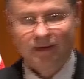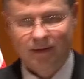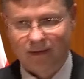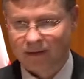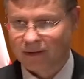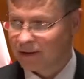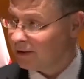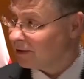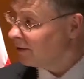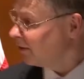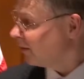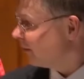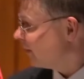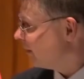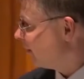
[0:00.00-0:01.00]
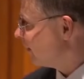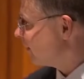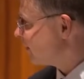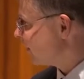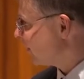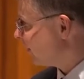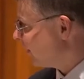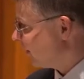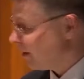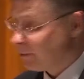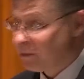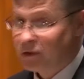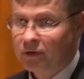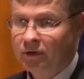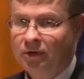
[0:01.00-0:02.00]
Yeah, uh, dear uh, Secretary
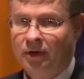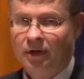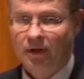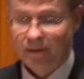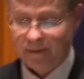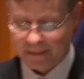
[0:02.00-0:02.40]
Raimondo, uh,